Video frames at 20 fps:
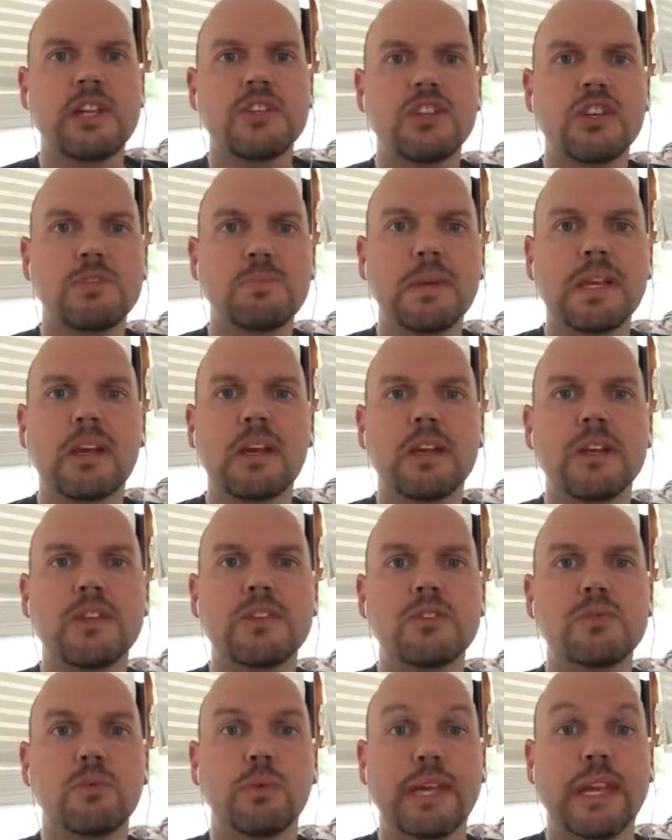Just
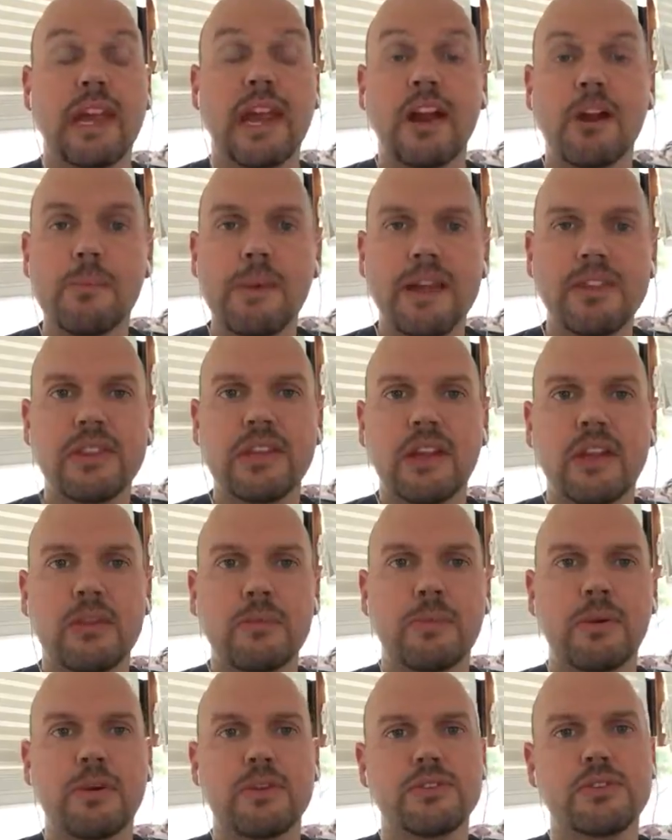because we care about the
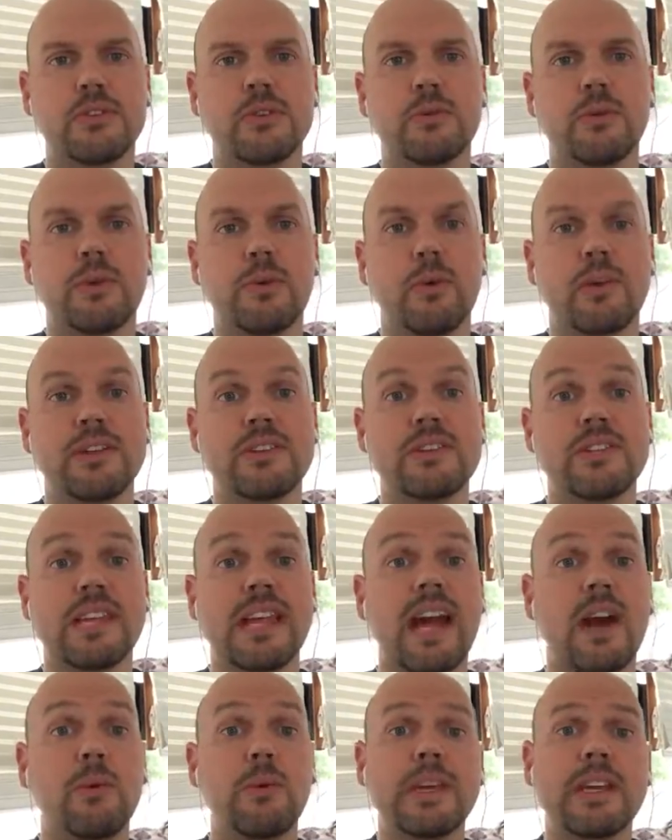other person, we want to
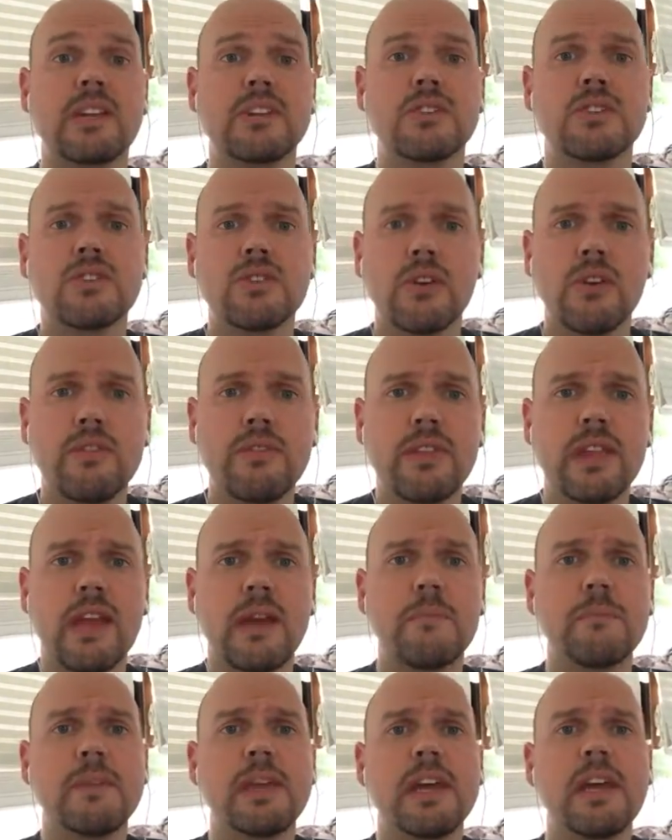see how we can serve
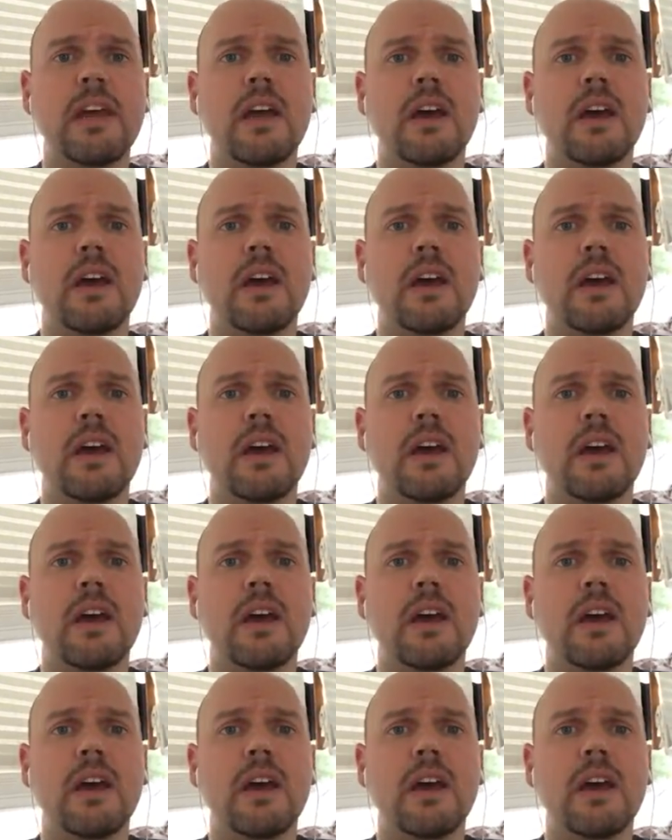them,